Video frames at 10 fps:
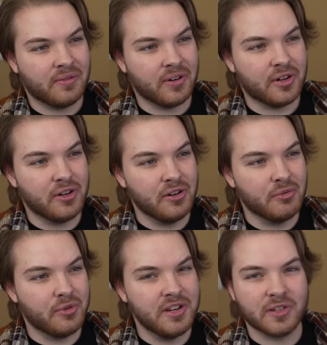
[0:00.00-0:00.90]
For
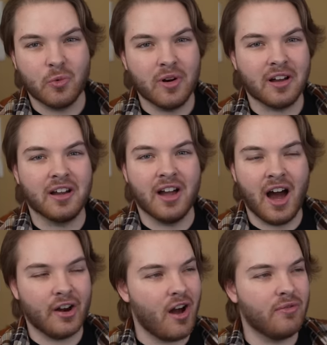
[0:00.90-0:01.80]
good reason. What a
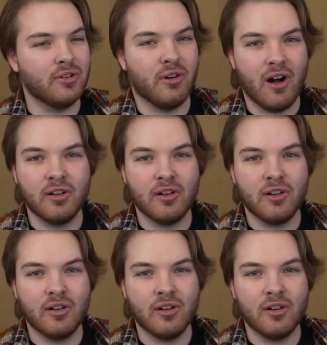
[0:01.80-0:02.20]
god-awful,